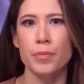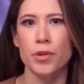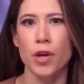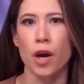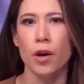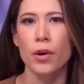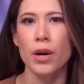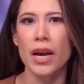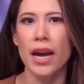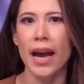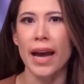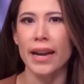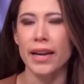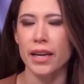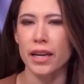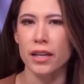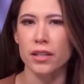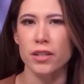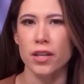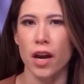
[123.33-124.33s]
And it kicks
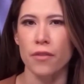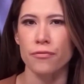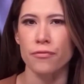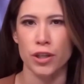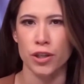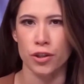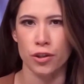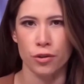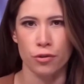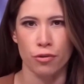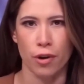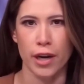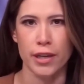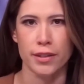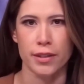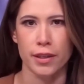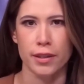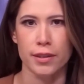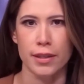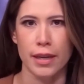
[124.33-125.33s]
off a fresh new
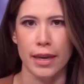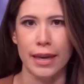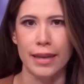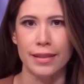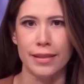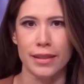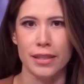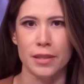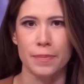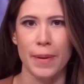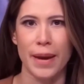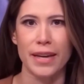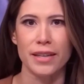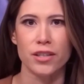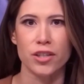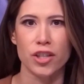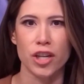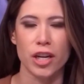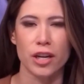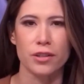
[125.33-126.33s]
crisis in the
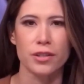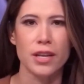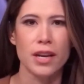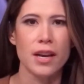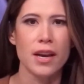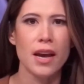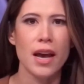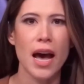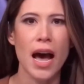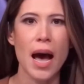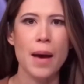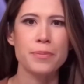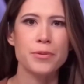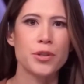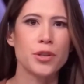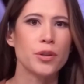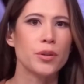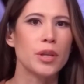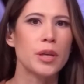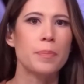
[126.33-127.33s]
space. Shares
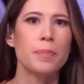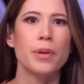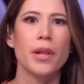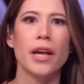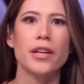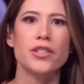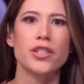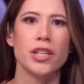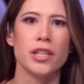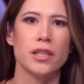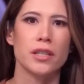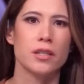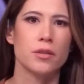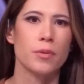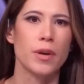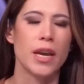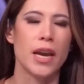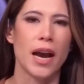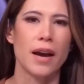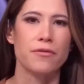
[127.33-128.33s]
absolutely plunging
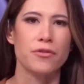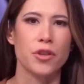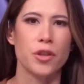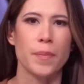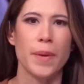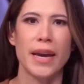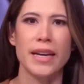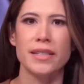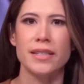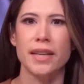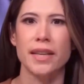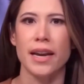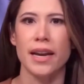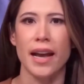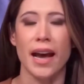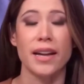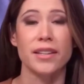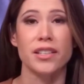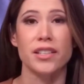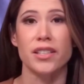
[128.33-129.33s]
this week after the bank said
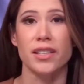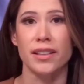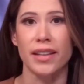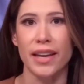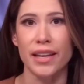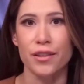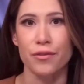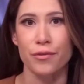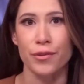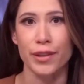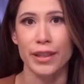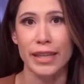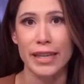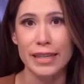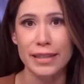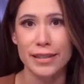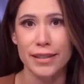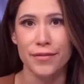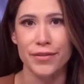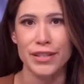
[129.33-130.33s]
it had to delay the
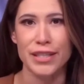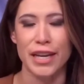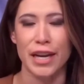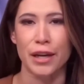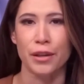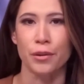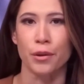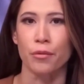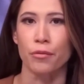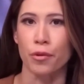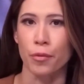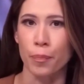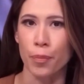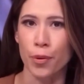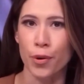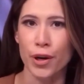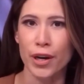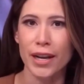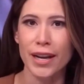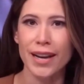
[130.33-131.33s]
release of its annual
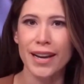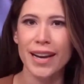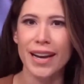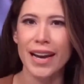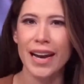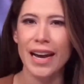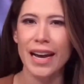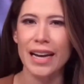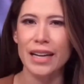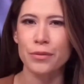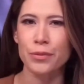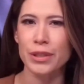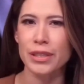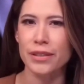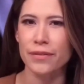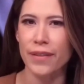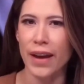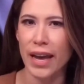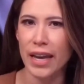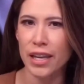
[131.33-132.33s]
report and
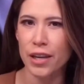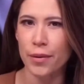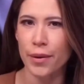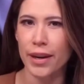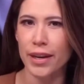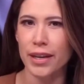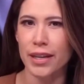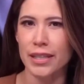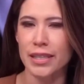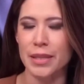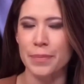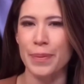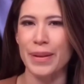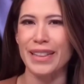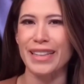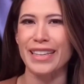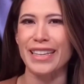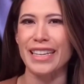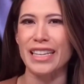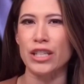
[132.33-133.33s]
was evaluating its
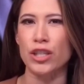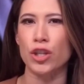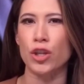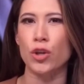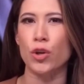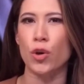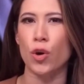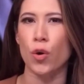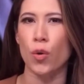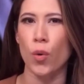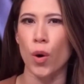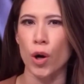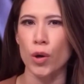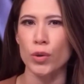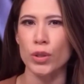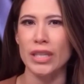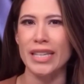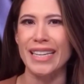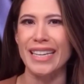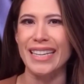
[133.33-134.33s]
ability to,
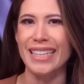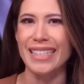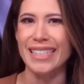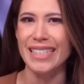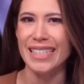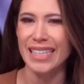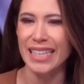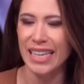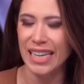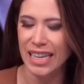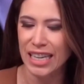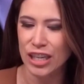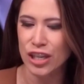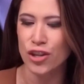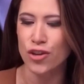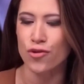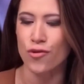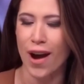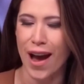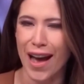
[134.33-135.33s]
quote,
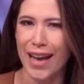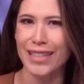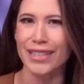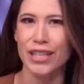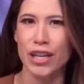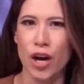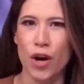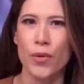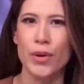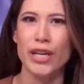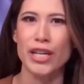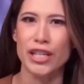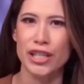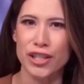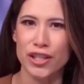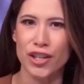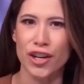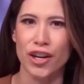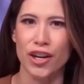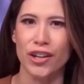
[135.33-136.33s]
continue as a going
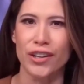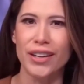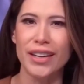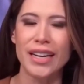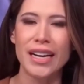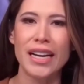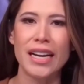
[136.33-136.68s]
concern.